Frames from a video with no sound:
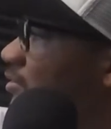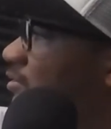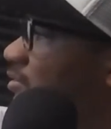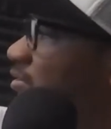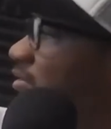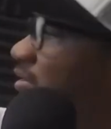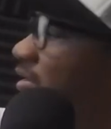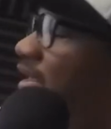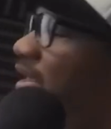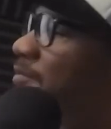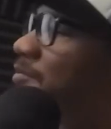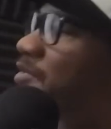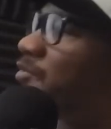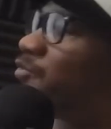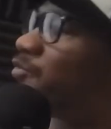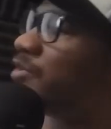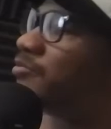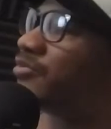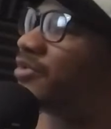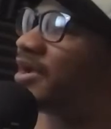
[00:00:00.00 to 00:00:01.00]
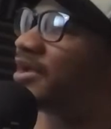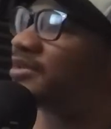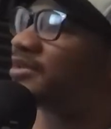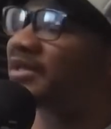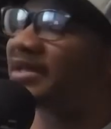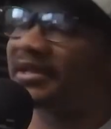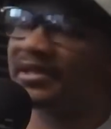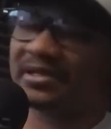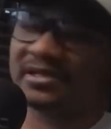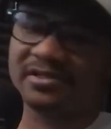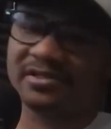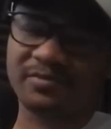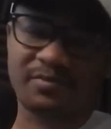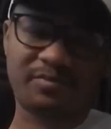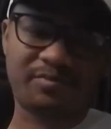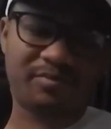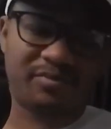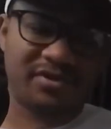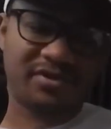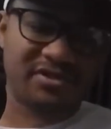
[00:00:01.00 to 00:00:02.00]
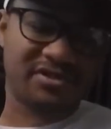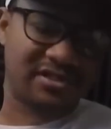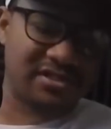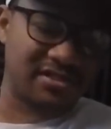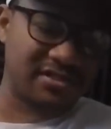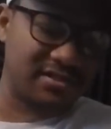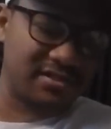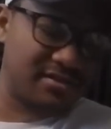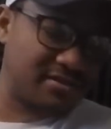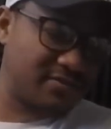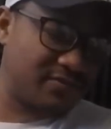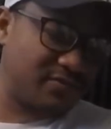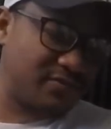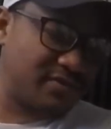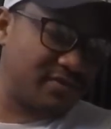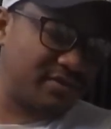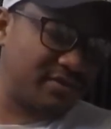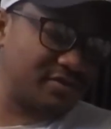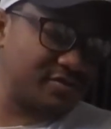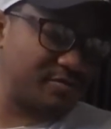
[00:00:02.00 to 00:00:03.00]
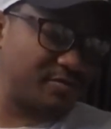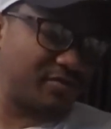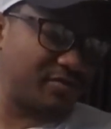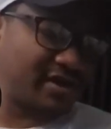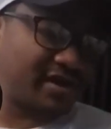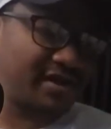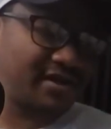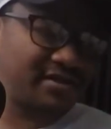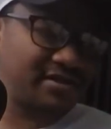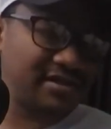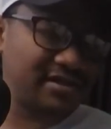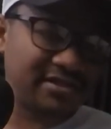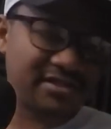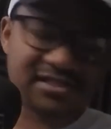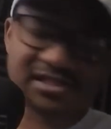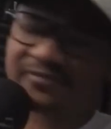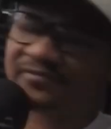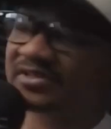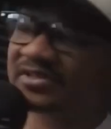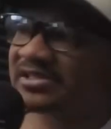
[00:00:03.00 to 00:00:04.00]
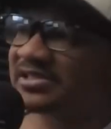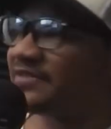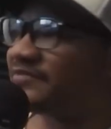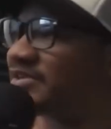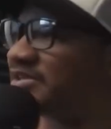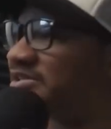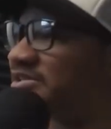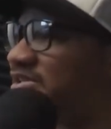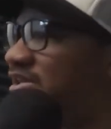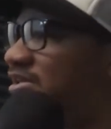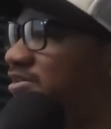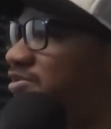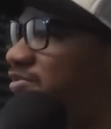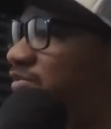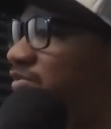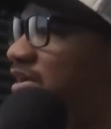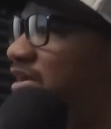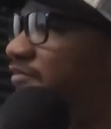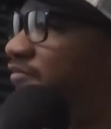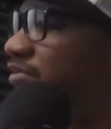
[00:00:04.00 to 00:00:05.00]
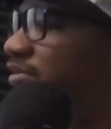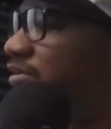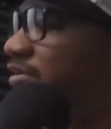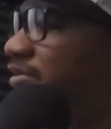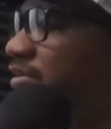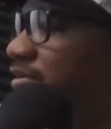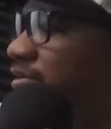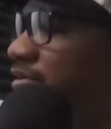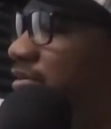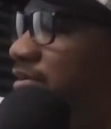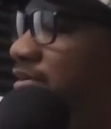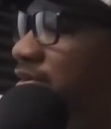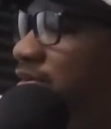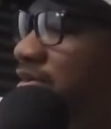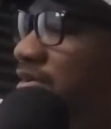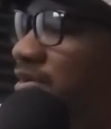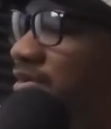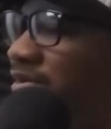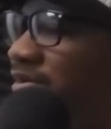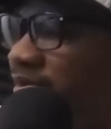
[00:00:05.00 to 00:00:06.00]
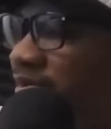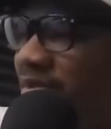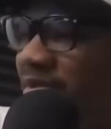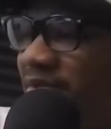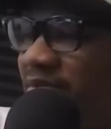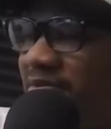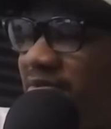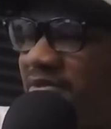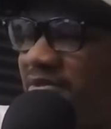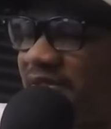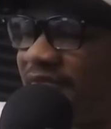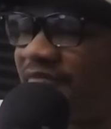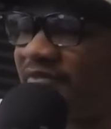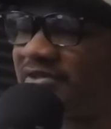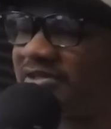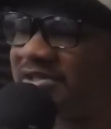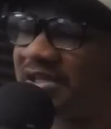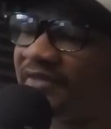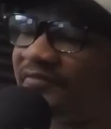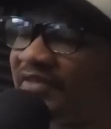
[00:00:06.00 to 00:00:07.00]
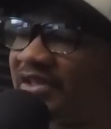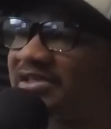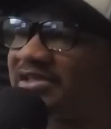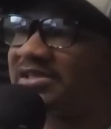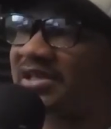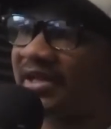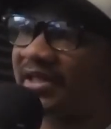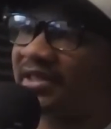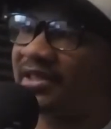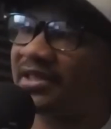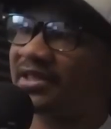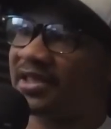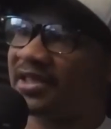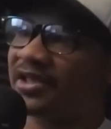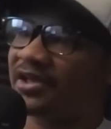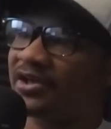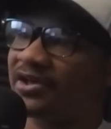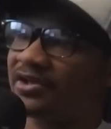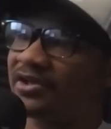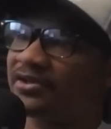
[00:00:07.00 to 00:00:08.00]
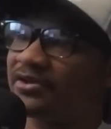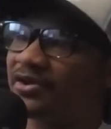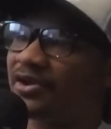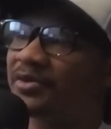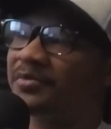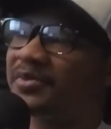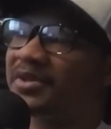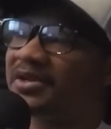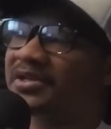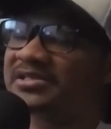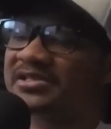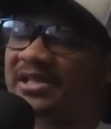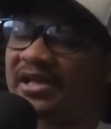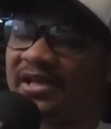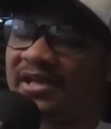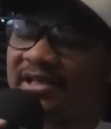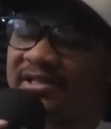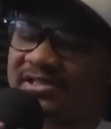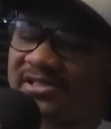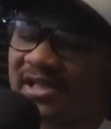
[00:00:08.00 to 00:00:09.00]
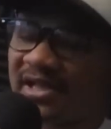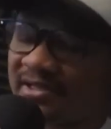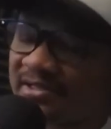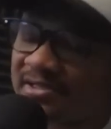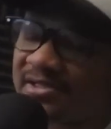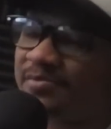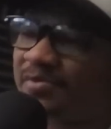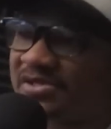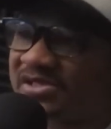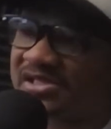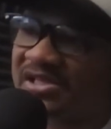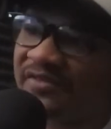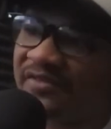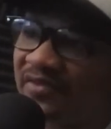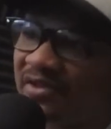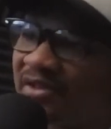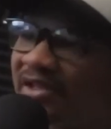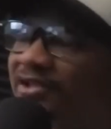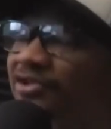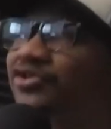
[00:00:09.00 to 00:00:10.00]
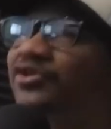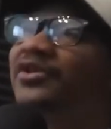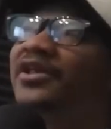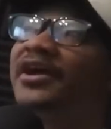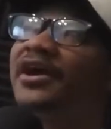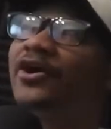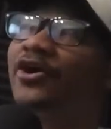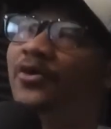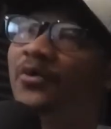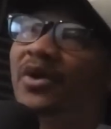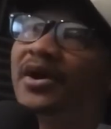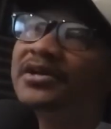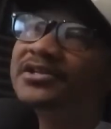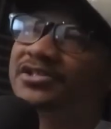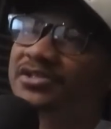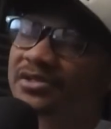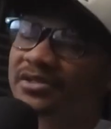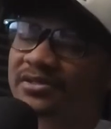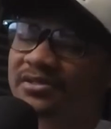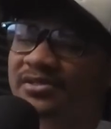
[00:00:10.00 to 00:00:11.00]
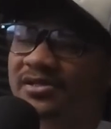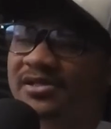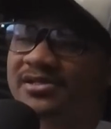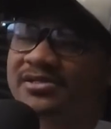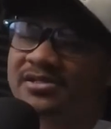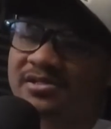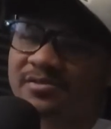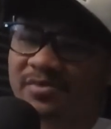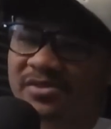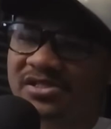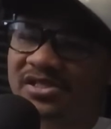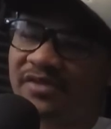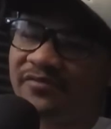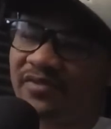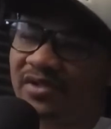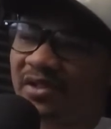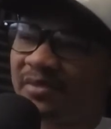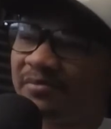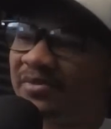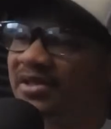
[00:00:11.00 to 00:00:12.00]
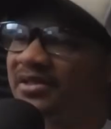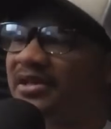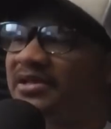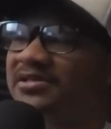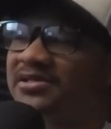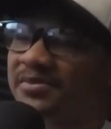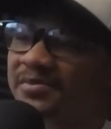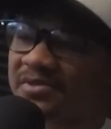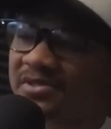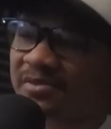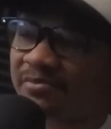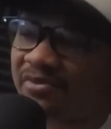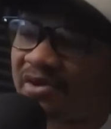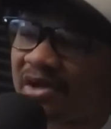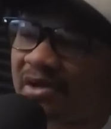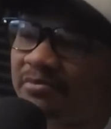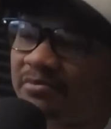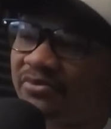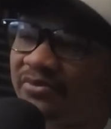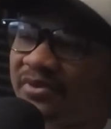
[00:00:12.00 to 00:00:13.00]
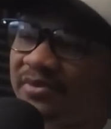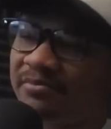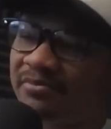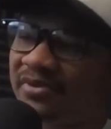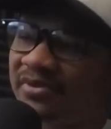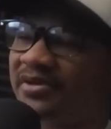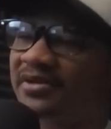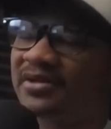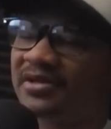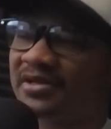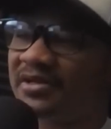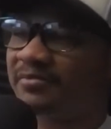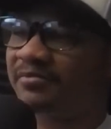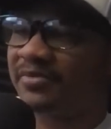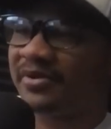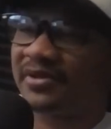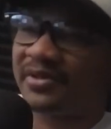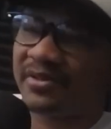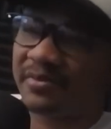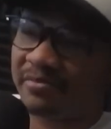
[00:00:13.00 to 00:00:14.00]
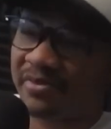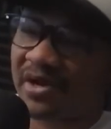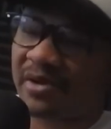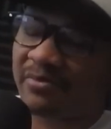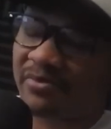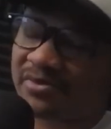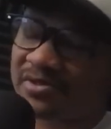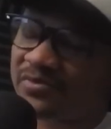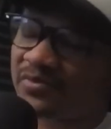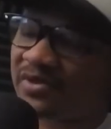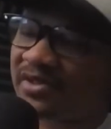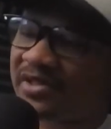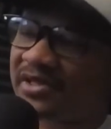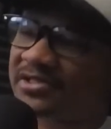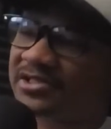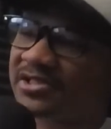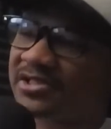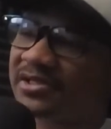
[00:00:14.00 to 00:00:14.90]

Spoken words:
I can't remember what brand that is, but it's one of those brands like 1776 or whatever, and different stuff that's like, it can, you know what I mean? It's not specific, like, you know, like a Hawaiian shirt isn't specifically mean that someone's a Proud Boy, but apparently the Proud Boys wear that shit.